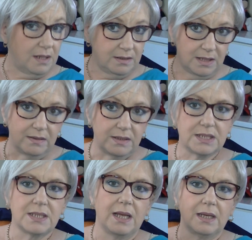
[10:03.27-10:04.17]
and then the
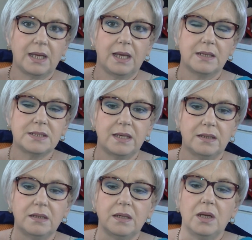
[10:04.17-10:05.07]
scanner kicks
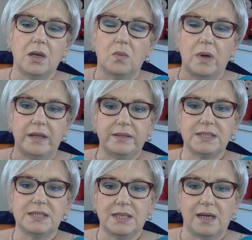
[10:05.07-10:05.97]
in. Where
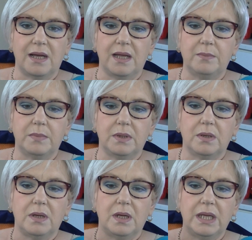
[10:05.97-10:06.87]
this time,
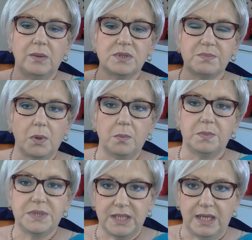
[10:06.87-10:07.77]
it was
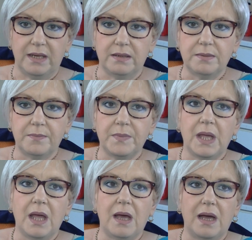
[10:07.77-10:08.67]
pumped in,
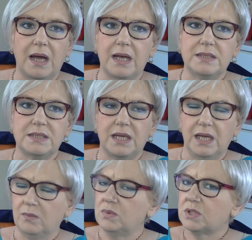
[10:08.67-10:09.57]
and
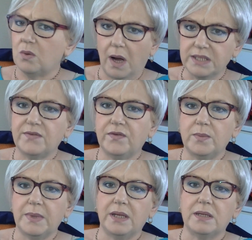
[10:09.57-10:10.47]
it was quite a
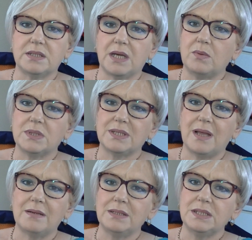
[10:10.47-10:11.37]
few minutes. I would
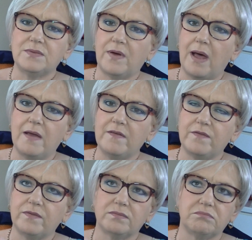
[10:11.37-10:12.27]
say at least
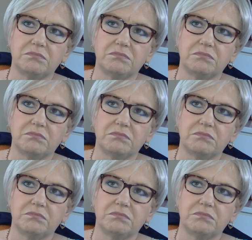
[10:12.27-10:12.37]
five